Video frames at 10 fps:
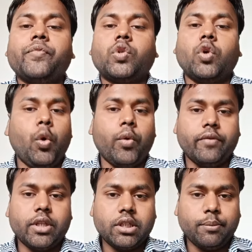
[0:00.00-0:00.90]
So
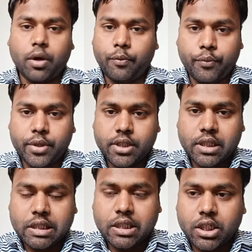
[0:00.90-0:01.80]
whenever there is the performance
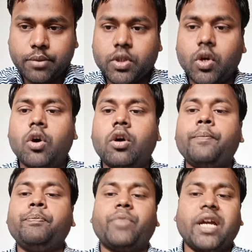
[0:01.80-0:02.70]
incentives
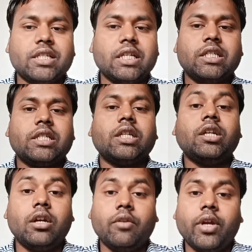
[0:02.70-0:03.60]
or price
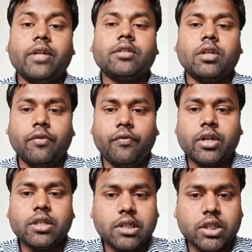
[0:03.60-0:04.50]
concession, rebates,
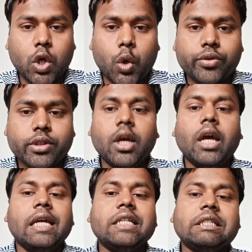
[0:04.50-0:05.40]
refunds, discounts,
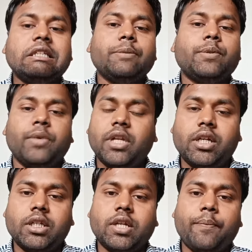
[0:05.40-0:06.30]
incentives,
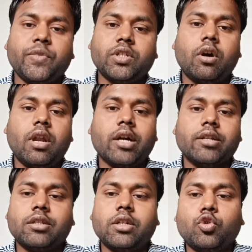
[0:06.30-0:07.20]
penalties, these all are
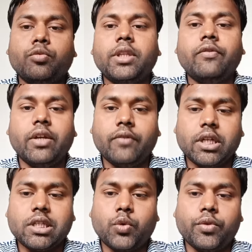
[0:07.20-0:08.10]
considered to be the
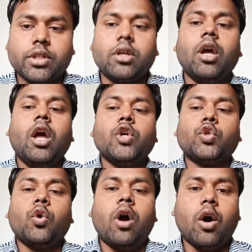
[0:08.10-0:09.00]
variable consideration.
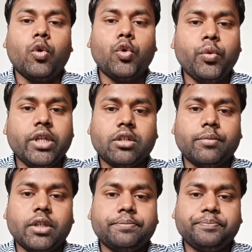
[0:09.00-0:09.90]
So how do we
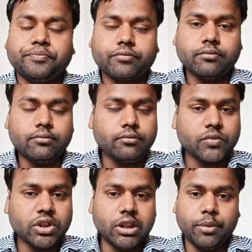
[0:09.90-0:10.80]
determine
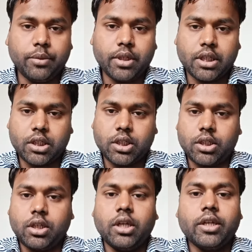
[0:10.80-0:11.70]
this variable
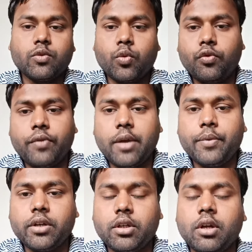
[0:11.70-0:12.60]
consideration? IND AS
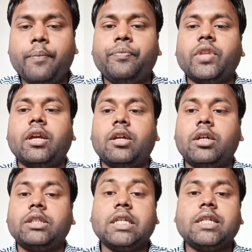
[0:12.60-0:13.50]

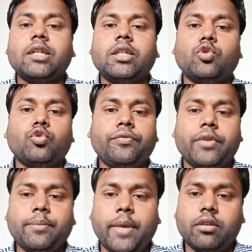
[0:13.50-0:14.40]
115 says that there are two
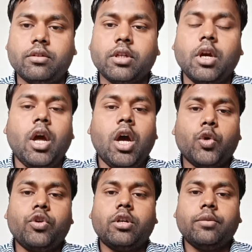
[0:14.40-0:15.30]
different methods
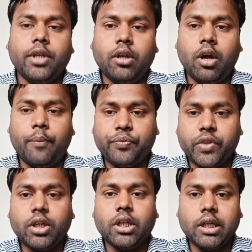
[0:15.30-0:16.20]
to determine
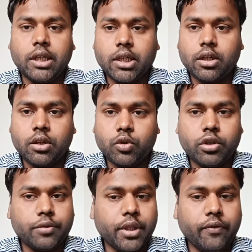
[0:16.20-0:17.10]

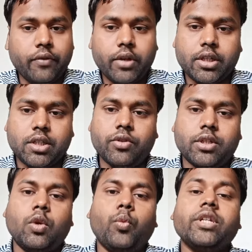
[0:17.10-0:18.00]
the variable
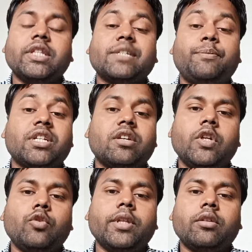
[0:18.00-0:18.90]
consideration. One is the
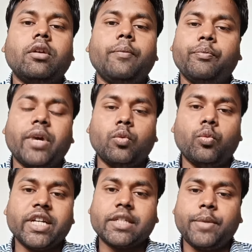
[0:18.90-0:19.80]
expected value method. By the
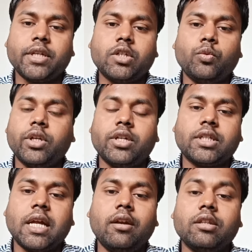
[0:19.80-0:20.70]
word expected, we
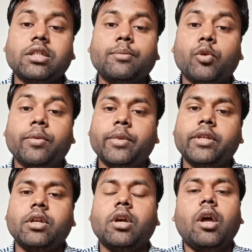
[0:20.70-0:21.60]
understand this is the
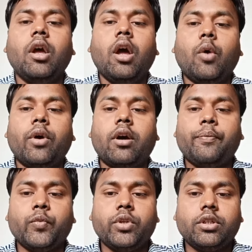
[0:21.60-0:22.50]
probability.
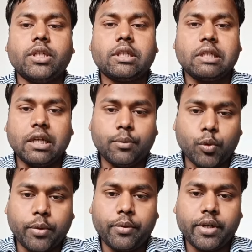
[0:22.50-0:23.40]
We just take the
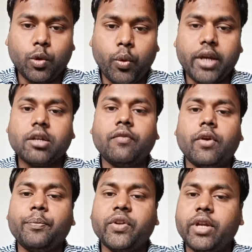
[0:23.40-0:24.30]
probability weight
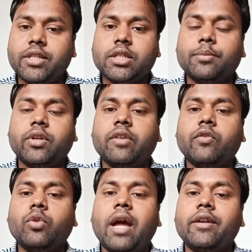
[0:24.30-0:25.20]
from the ranges of the
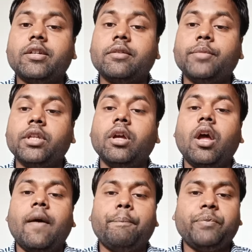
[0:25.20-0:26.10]
revenue and determine
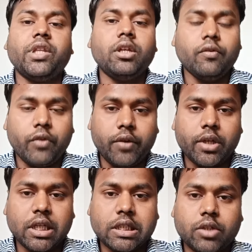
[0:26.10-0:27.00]
the
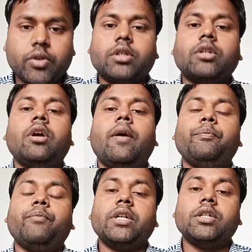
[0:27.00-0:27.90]
variable consideration.
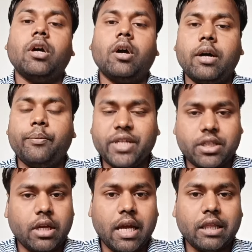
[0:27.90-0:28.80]
But
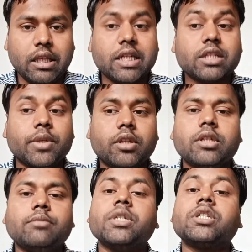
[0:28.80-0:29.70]
the next
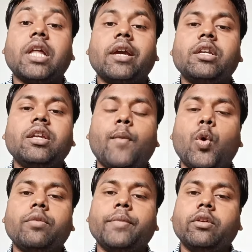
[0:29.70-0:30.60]
method is most likely
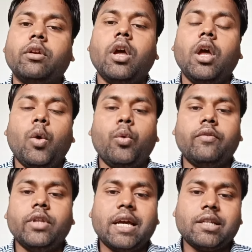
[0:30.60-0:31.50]
amount method.
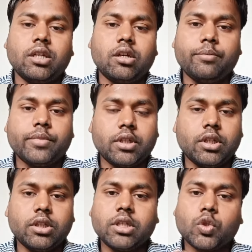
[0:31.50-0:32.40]
Whenever the answer comes
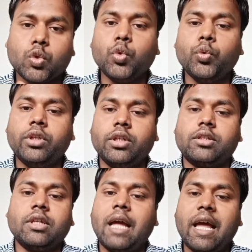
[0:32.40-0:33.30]
in just two
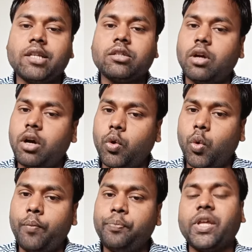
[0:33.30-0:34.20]
things, yes or
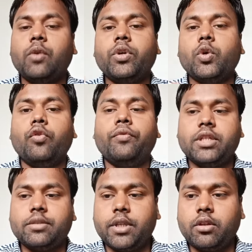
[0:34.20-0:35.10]
no, then we go
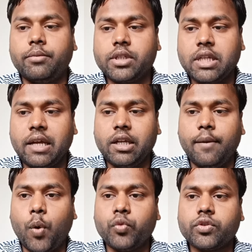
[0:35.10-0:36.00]
for this method, most likely
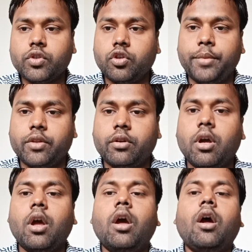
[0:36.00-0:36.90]
amount method.
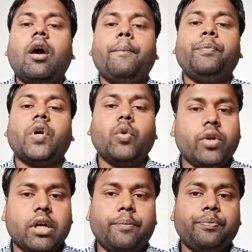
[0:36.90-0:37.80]

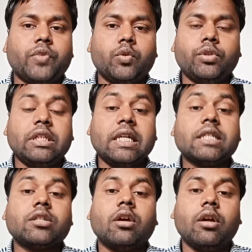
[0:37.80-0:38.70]
Now come to the
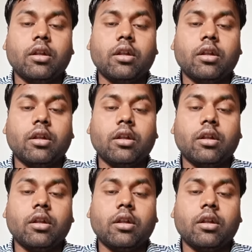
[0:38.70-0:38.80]
next